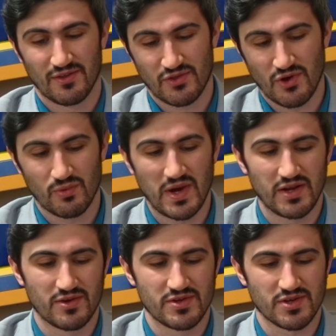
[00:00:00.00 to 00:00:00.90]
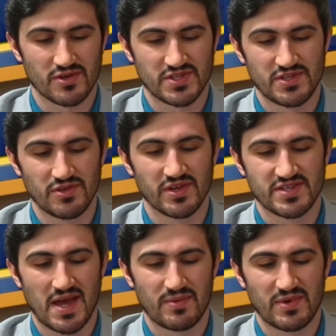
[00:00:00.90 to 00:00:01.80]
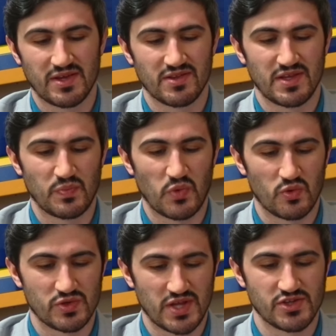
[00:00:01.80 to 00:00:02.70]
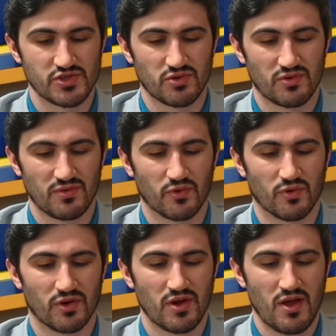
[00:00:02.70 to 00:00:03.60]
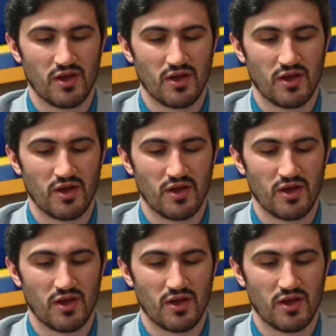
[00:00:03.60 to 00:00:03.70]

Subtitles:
though regulators are still examining the potential for